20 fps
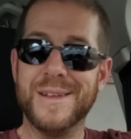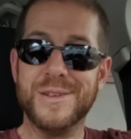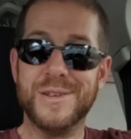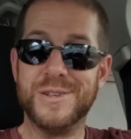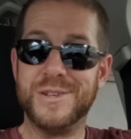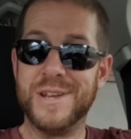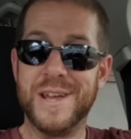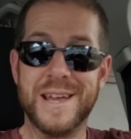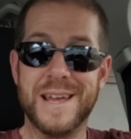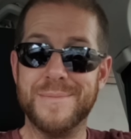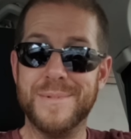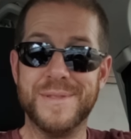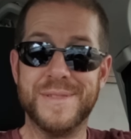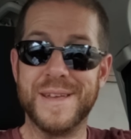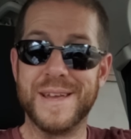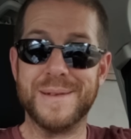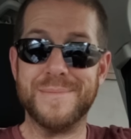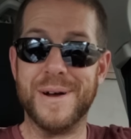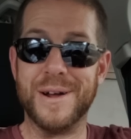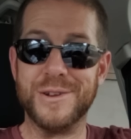She ain't gonna be
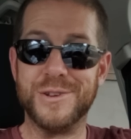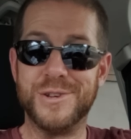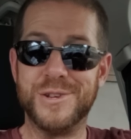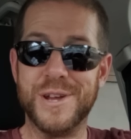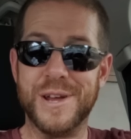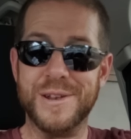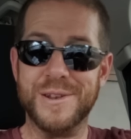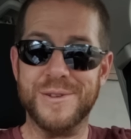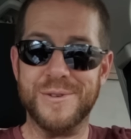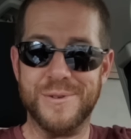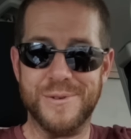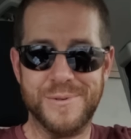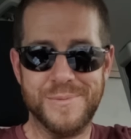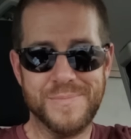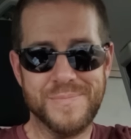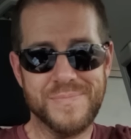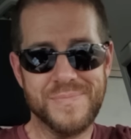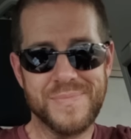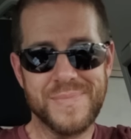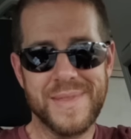thinking about shit, dude.
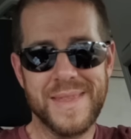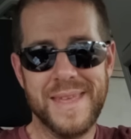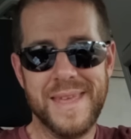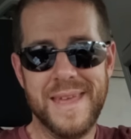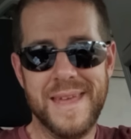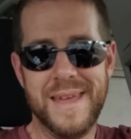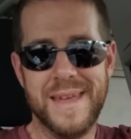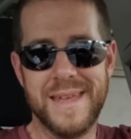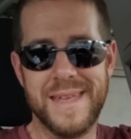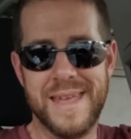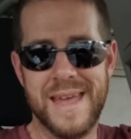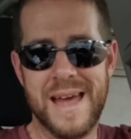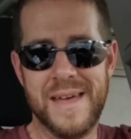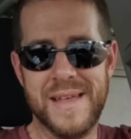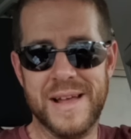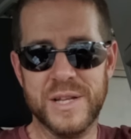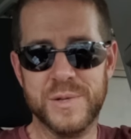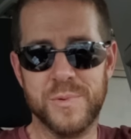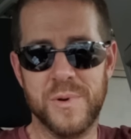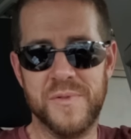Yeah,
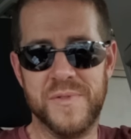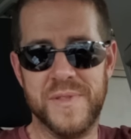that's where